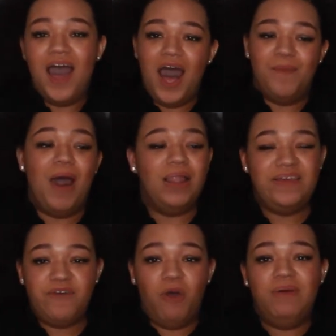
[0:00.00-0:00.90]
I'll
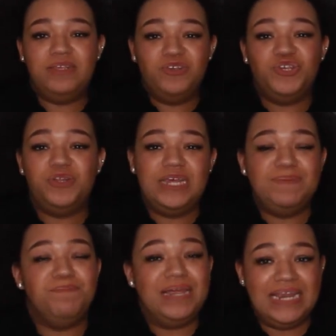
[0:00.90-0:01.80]
leave all my social
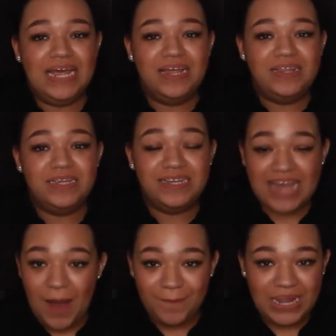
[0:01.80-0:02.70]
media
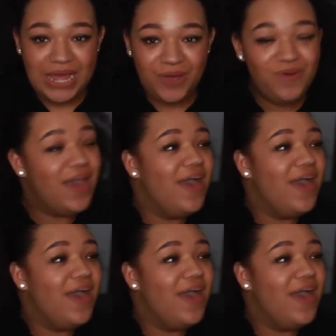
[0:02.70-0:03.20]
down below.